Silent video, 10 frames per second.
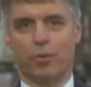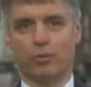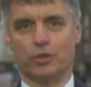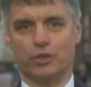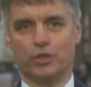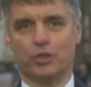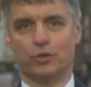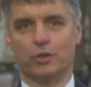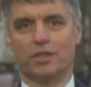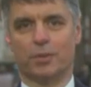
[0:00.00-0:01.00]
we will stick to
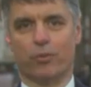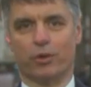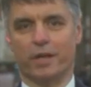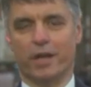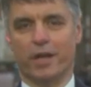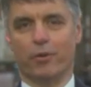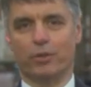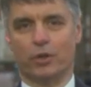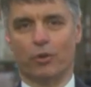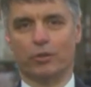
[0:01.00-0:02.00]
the support with the
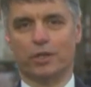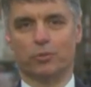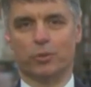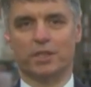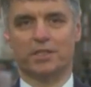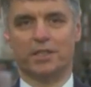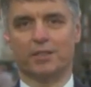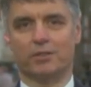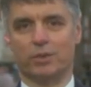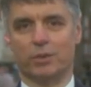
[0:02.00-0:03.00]
Congress, with the Senate,
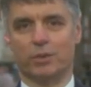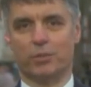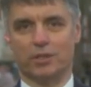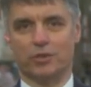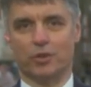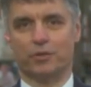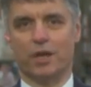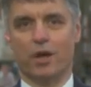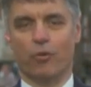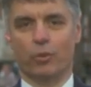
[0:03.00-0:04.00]
with the President's office,
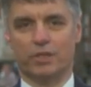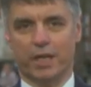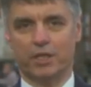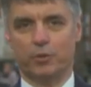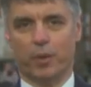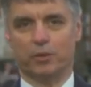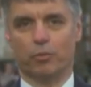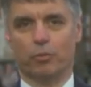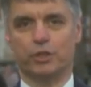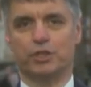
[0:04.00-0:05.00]
with State Department,
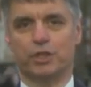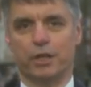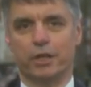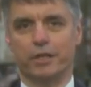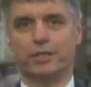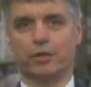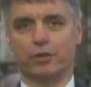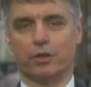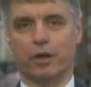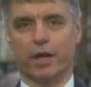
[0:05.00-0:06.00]
which is on
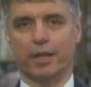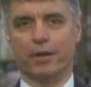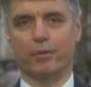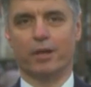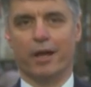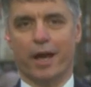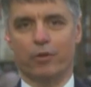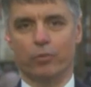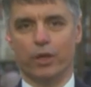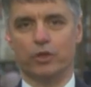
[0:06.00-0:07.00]
a great level,
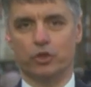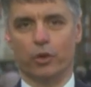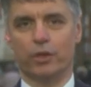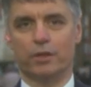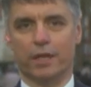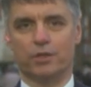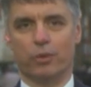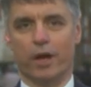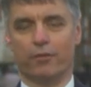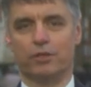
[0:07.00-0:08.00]
and we enjoy that
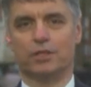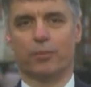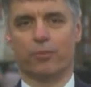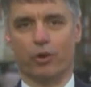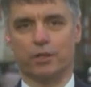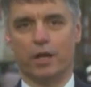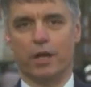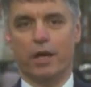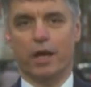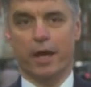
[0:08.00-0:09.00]
we have this support.
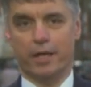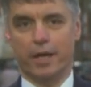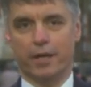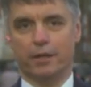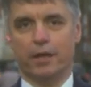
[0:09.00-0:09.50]
Again,